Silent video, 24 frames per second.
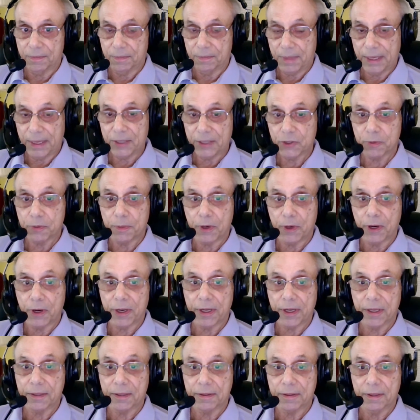mass
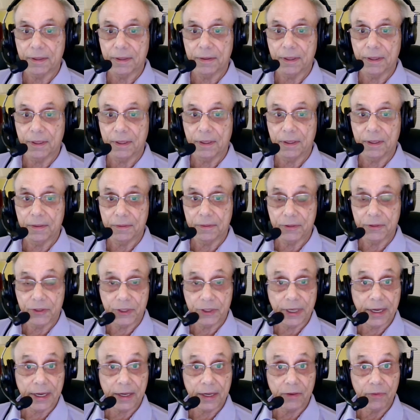market.
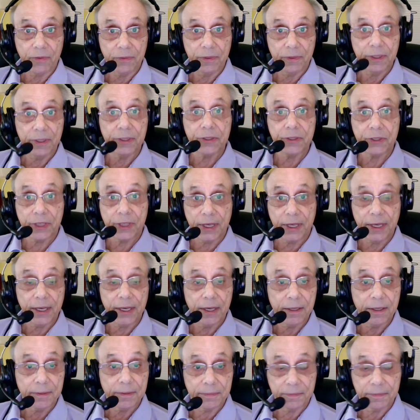Second is
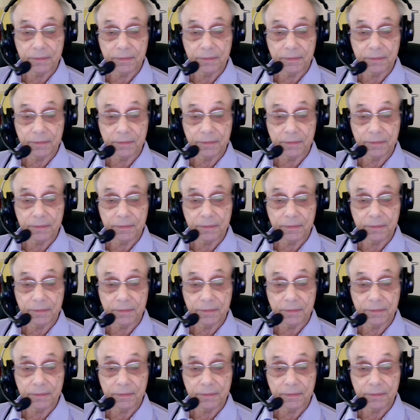Kia,